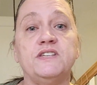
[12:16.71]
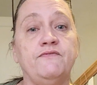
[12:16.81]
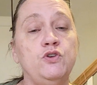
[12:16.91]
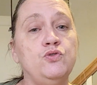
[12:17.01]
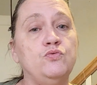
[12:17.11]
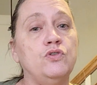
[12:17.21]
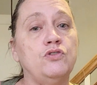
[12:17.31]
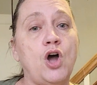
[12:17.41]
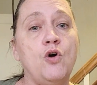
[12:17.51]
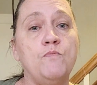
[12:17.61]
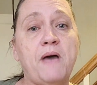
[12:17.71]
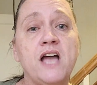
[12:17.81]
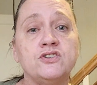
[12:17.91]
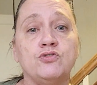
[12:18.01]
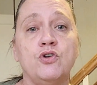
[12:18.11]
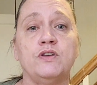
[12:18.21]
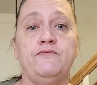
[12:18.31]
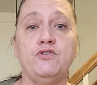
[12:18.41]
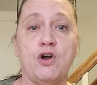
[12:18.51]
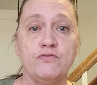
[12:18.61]
If you go backstroke,
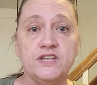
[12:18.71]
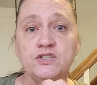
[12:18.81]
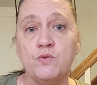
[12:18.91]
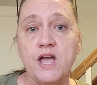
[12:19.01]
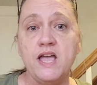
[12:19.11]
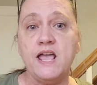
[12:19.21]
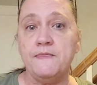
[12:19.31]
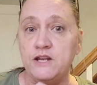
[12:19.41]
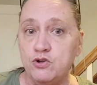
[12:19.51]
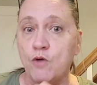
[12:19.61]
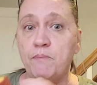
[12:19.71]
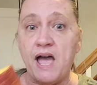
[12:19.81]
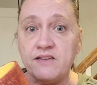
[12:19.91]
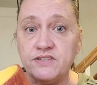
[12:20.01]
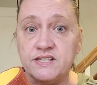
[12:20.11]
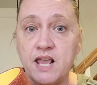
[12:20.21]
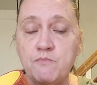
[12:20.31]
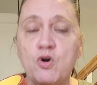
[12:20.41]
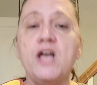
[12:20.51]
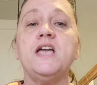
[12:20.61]
if you go this way and then you go back the
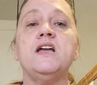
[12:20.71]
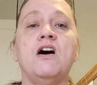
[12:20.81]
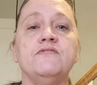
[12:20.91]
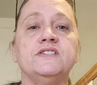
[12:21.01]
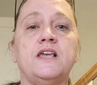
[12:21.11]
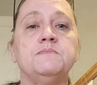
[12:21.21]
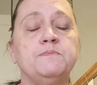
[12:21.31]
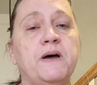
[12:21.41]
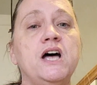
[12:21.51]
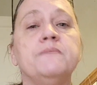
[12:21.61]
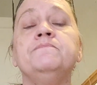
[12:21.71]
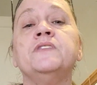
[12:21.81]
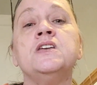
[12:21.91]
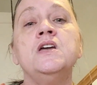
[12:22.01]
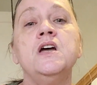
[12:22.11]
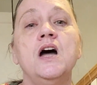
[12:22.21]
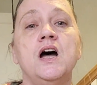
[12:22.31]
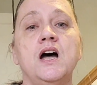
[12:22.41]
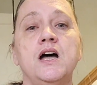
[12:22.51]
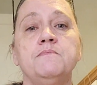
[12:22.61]
same way on the same spot,
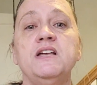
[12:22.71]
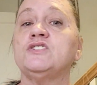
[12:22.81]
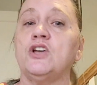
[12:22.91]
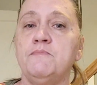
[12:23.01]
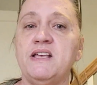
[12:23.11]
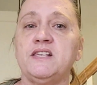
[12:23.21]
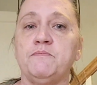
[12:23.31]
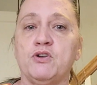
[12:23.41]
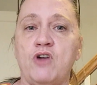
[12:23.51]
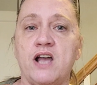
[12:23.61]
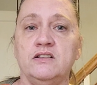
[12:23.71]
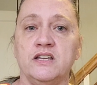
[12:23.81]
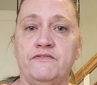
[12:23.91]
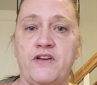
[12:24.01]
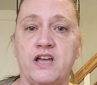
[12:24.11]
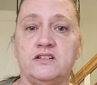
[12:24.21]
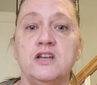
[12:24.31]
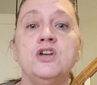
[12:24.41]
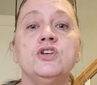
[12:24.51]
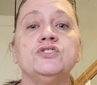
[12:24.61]
it's going to mess up the crackling effect.
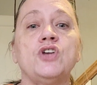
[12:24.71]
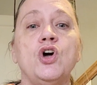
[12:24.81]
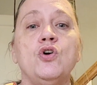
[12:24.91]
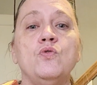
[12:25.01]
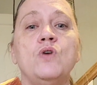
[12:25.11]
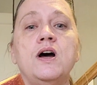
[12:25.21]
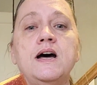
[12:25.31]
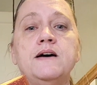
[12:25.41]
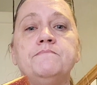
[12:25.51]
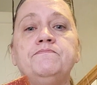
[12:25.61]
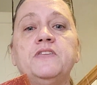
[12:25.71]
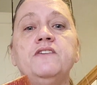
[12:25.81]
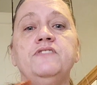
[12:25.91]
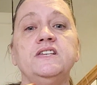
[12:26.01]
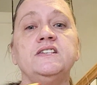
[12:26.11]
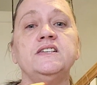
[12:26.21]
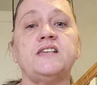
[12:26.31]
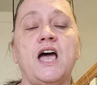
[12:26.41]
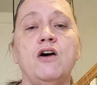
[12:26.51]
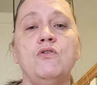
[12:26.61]
So this is
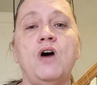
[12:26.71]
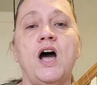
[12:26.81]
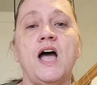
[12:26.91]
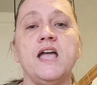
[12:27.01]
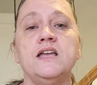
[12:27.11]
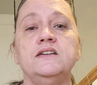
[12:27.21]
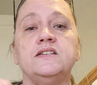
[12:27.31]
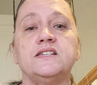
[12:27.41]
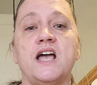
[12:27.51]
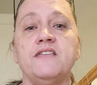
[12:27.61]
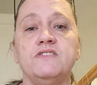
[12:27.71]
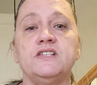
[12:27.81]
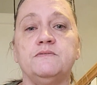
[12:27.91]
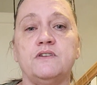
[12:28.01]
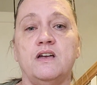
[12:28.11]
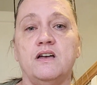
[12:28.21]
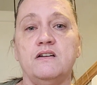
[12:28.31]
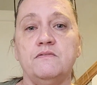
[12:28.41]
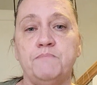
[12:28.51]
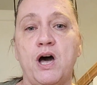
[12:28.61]
how I designed this
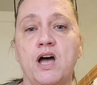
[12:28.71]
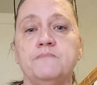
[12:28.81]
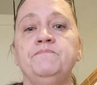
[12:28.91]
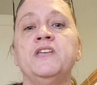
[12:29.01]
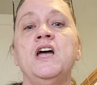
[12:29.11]
pot.